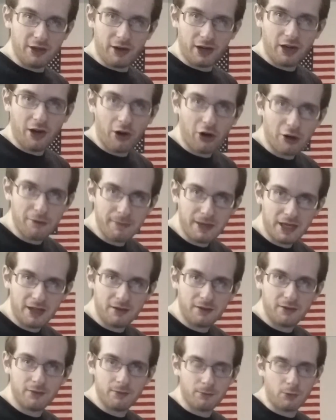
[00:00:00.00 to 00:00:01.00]

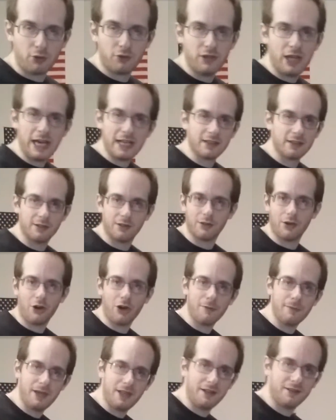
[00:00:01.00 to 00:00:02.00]
carbine or tactical
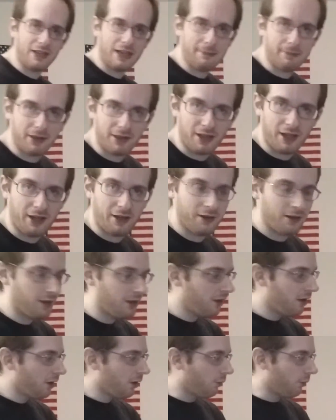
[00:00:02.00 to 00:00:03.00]
carbine type of thing
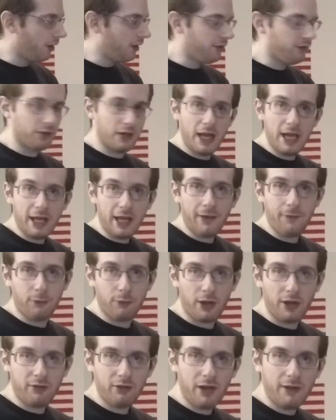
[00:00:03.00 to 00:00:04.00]
was an
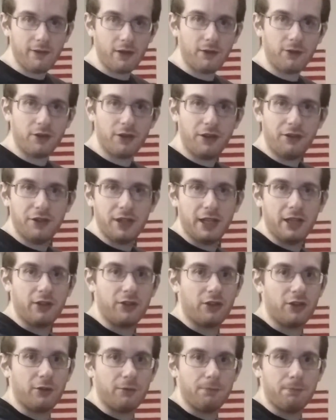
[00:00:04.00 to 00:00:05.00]
AK-47. So this thing
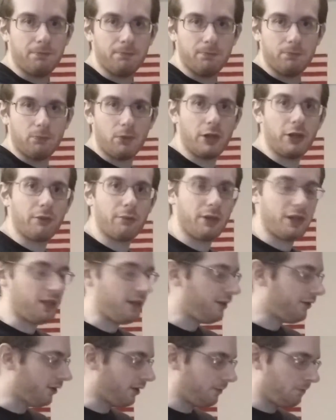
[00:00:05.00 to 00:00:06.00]
is just really, really
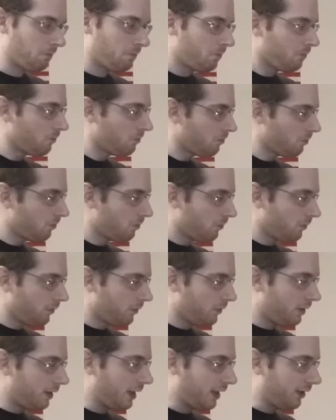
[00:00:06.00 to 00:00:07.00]
easy.
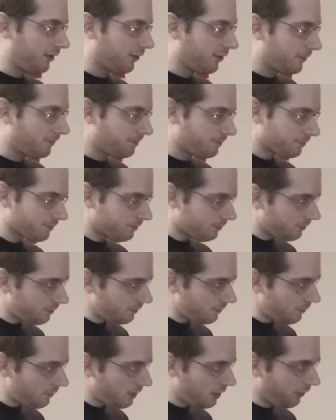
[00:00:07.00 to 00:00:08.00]
Nice.
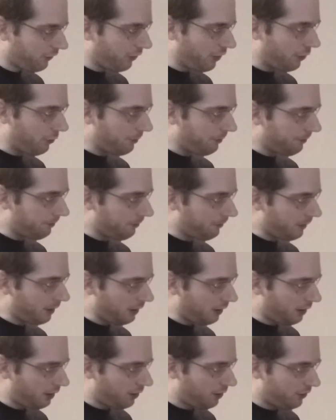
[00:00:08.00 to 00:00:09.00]
So,
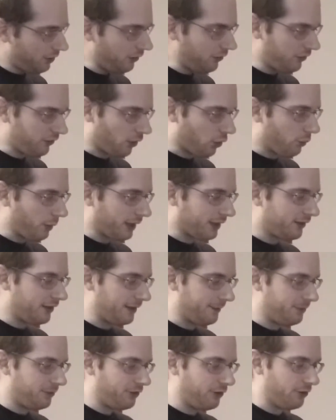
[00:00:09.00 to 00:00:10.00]
just as a quick
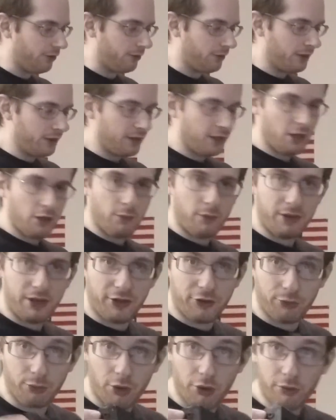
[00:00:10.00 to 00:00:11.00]
tip too, with
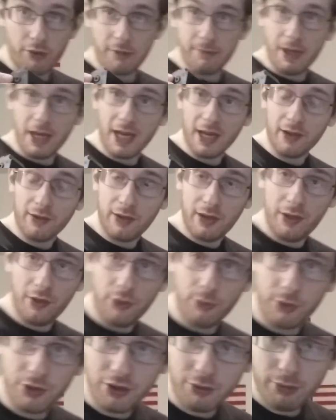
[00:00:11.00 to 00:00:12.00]
these rotary
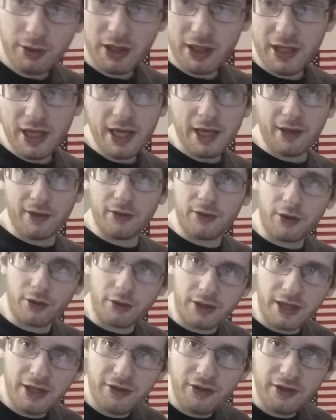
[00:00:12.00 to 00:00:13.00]
magazines, which are really nice.
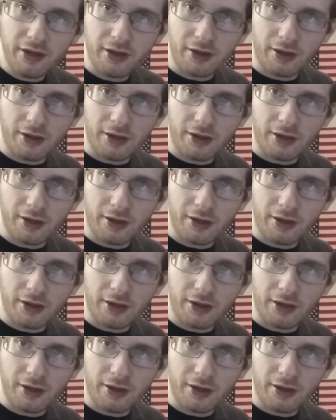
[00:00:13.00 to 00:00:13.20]
They're easy to